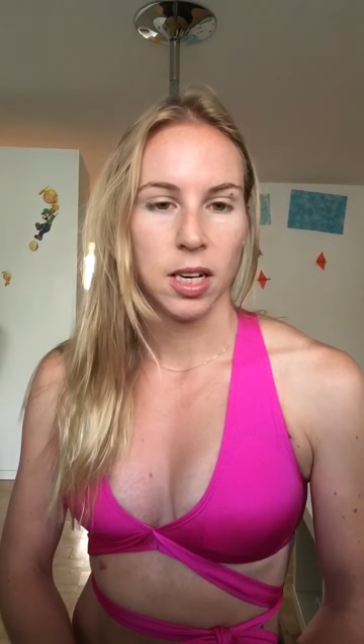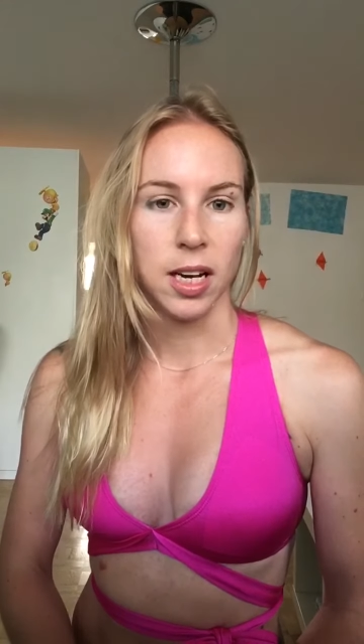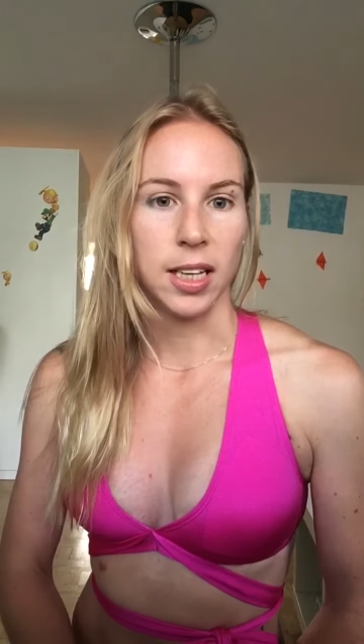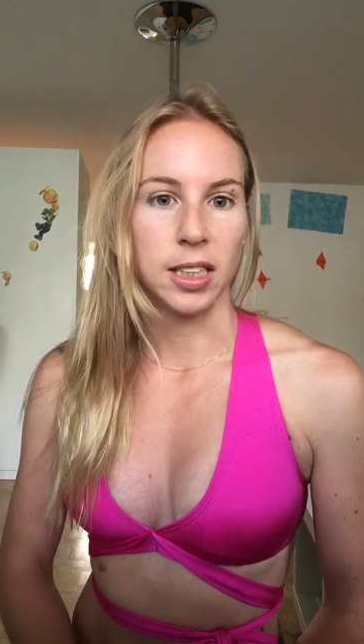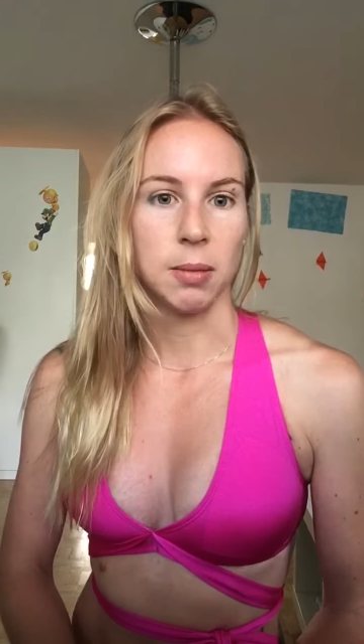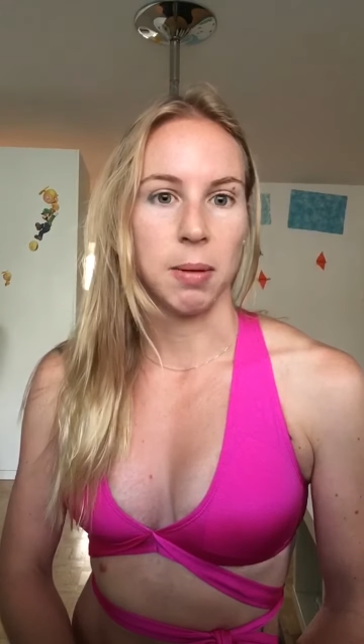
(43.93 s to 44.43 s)

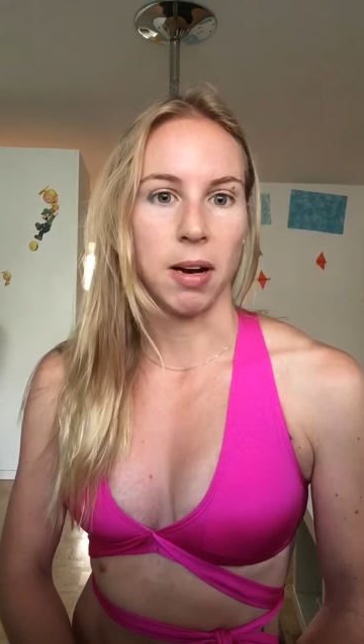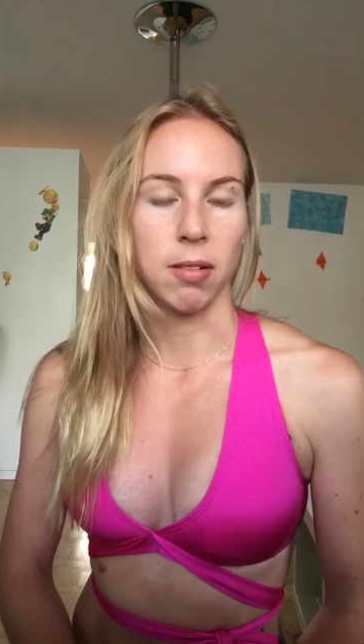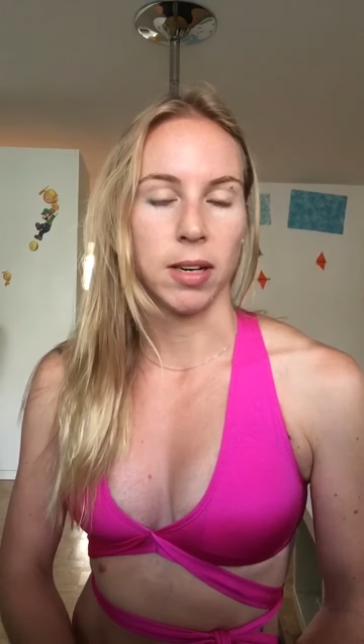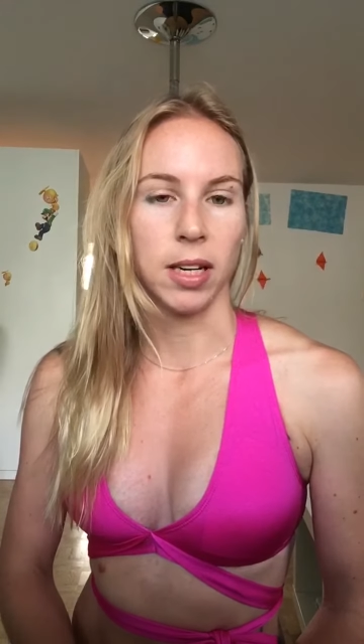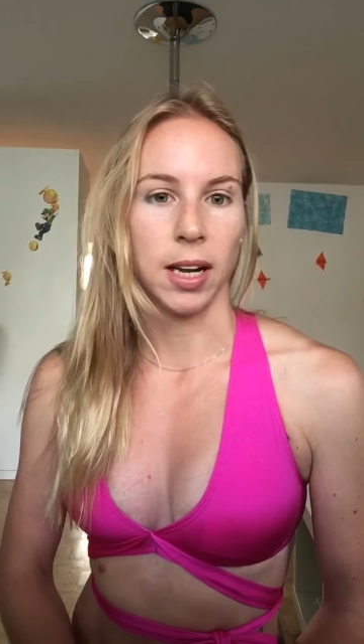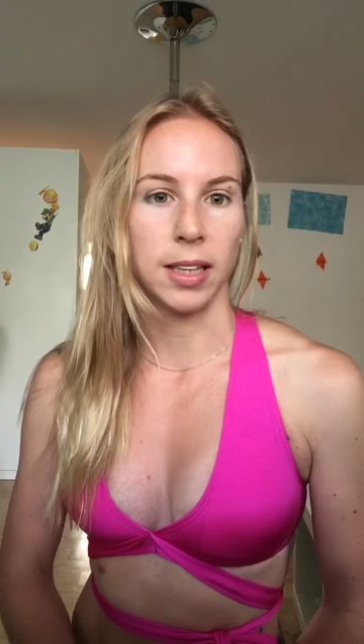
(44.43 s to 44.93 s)
It's about
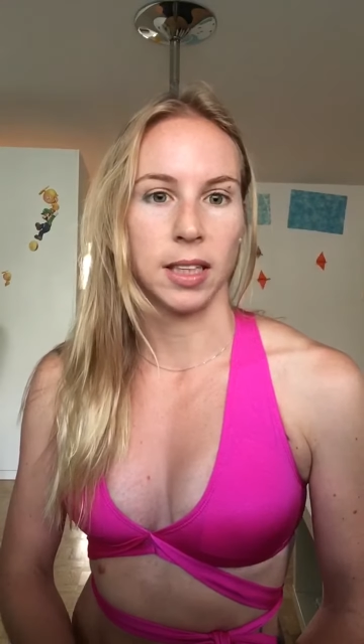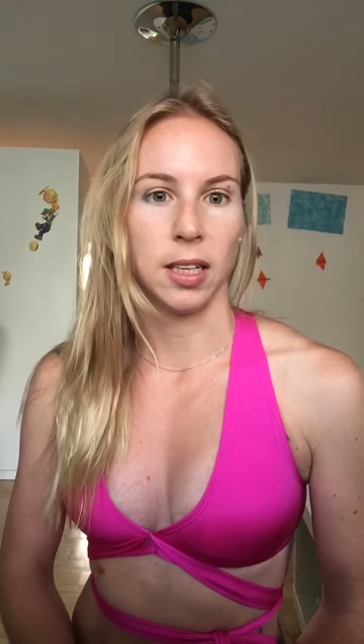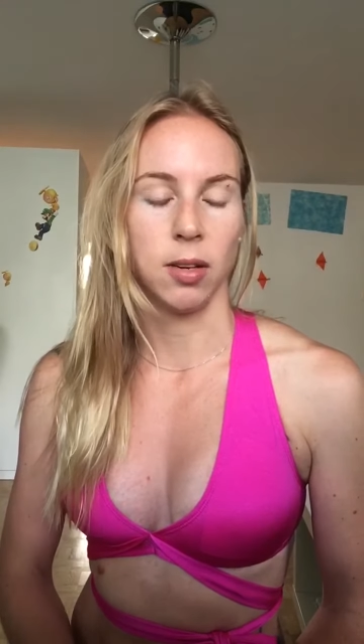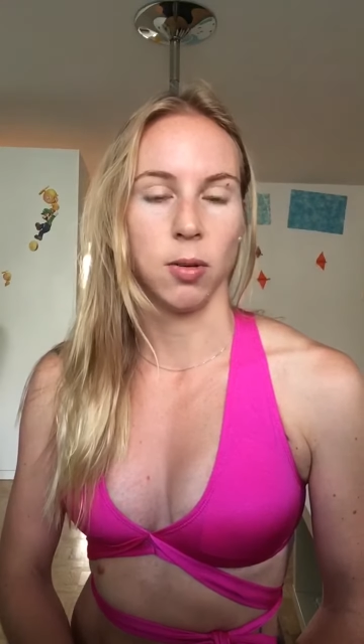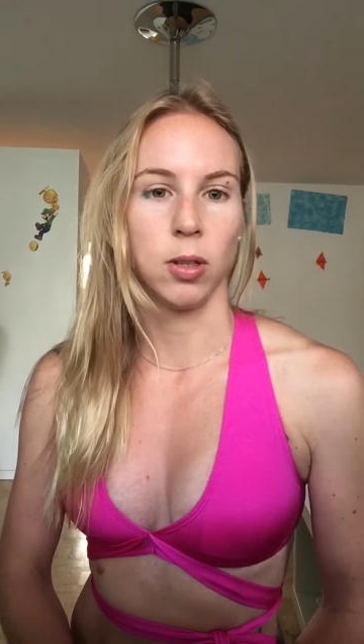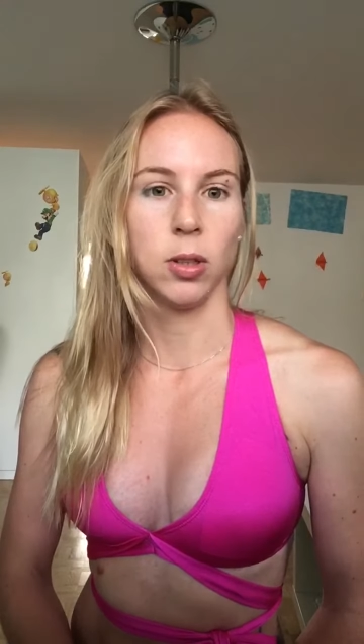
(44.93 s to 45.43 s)
realizing
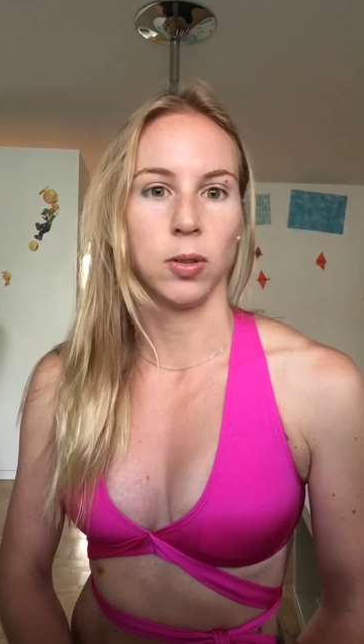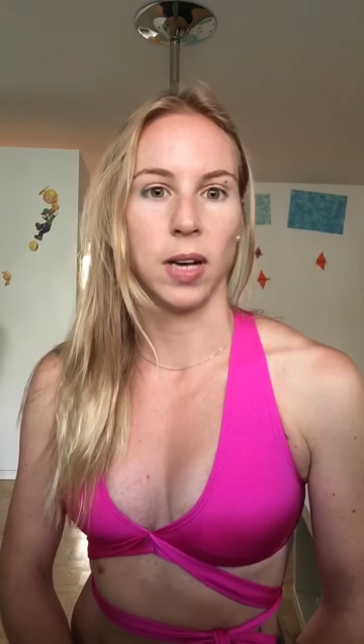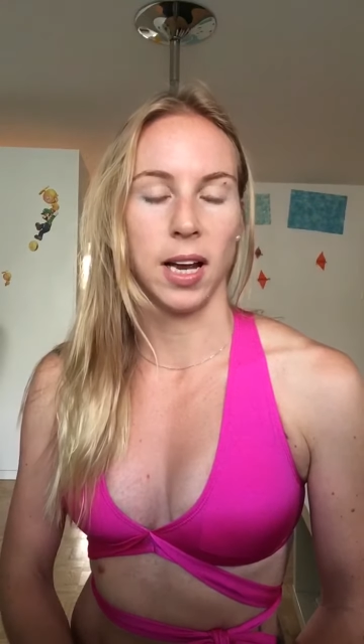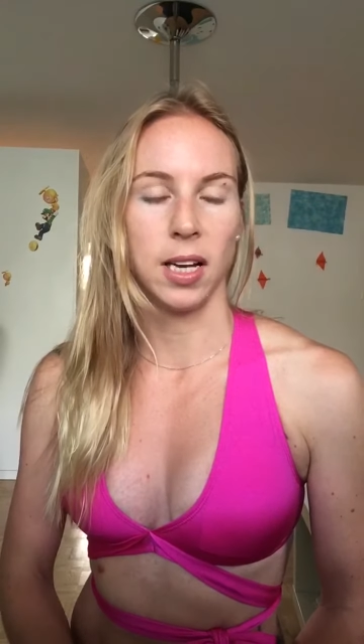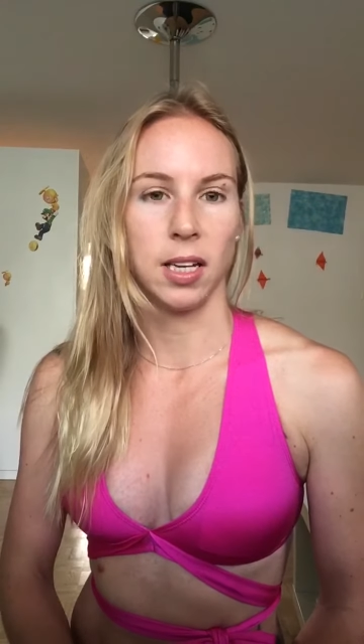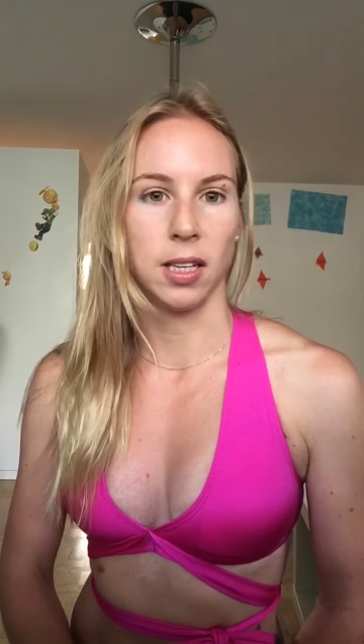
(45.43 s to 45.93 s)
you can do
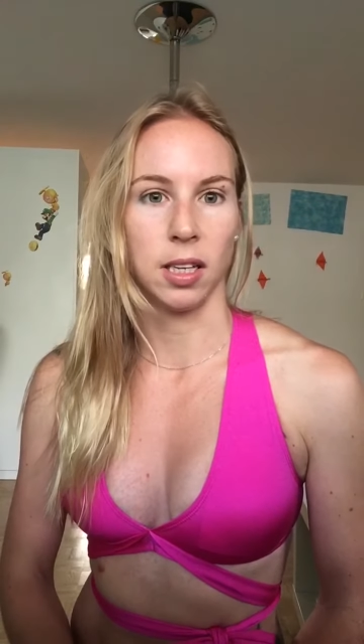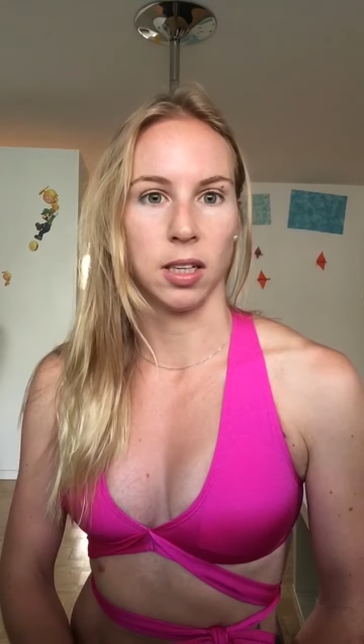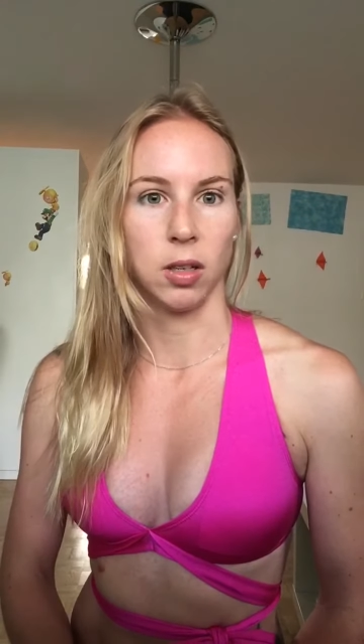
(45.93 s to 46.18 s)
anything